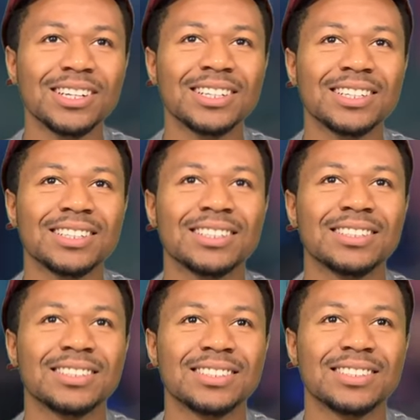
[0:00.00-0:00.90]

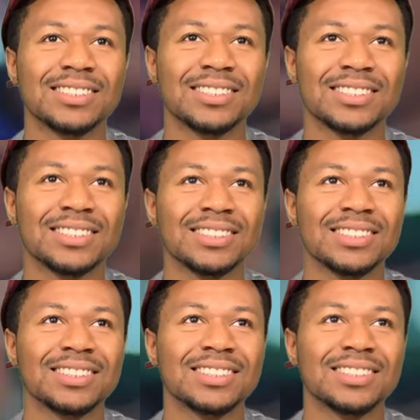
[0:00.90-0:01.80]

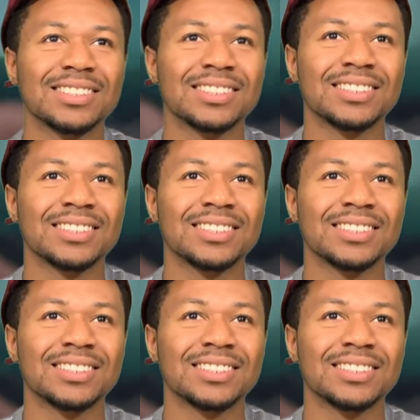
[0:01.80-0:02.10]
(silent)